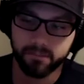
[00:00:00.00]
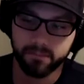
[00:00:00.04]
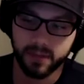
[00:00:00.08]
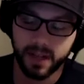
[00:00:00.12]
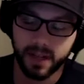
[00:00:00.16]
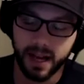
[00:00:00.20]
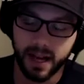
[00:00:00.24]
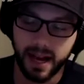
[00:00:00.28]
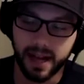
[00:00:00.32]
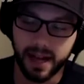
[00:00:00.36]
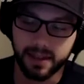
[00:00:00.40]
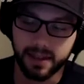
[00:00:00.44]

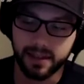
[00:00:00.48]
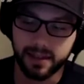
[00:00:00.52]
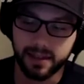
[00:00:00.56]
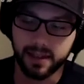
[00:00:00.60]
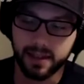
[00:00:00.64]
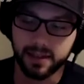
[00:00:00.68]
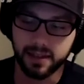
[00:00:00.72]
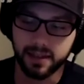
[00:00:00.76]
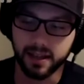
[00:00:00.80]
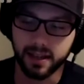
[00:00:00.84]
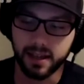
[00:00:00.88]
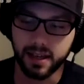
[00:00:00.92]
I
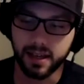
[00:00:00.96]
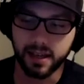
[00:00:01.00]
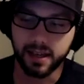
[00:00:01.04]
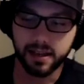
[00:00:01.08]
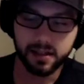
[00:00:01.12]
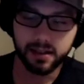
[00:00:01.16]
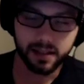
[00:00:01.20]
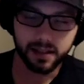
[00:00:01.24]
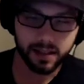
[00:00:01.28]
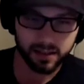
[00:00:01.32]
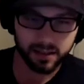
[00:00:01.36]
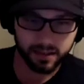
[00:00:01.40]
think the
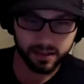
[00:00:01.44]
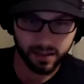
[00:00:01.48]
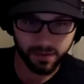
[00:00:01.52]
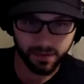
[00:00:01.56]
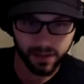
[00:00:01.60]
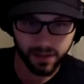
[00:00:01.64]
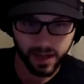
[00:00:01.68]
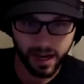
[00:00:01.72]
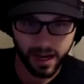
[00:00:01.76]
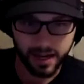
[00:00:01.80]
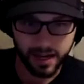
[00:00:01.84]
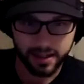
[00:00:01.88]
inklings of
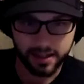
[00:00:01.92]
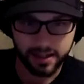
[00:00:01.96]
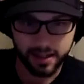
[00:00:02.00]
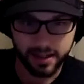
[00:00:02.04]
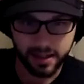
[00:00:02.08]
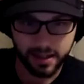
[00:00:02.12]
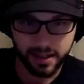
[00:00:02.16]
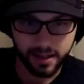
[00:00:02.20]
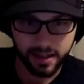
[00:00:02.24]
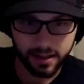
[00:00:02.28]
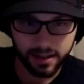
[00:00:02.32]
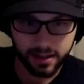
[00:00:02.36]
the
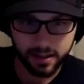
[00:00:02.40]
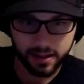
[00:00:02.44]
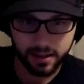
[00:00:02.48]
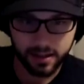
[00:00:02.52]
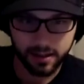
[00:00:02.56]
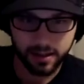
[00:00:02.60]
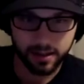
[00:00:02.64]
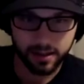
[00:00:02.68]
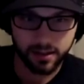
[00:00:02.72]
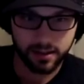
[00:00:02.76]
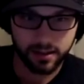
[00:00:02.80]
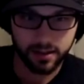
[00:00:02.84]
idea,
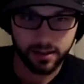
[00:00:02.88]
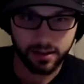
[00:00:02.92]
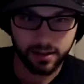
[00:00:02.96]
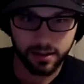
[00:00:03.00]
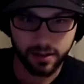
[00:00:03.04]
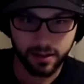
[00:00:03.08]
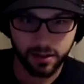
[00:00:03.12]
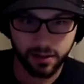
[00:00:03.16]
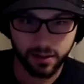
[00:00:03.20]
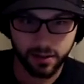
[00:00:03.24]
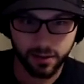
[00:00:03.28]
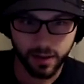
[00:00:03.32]

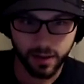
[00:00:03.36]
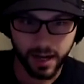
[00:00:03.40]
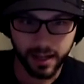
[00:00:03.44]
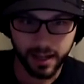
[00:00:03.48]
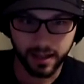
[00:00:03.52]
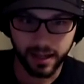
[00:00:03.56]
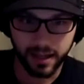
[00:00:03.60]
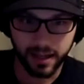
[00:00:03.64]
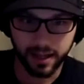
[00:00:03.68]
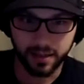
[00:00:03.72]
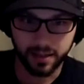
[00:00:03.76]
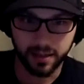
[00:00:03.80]
right?
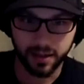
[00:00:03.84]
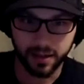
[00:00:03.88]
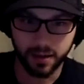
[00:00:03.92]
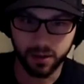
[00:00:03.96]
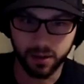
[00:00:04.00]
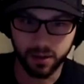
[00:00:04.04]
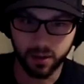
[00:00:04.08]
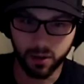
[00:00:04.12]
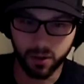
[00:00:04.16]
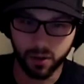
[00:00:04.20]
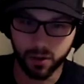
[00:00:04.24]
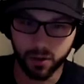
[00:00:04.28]
Like the
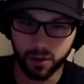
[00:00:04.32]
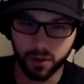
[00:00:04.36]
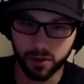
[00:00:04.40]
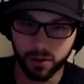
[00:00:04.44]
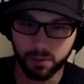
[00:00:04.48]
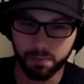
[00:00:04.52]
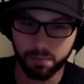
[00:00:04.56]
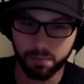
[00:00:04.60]
whole,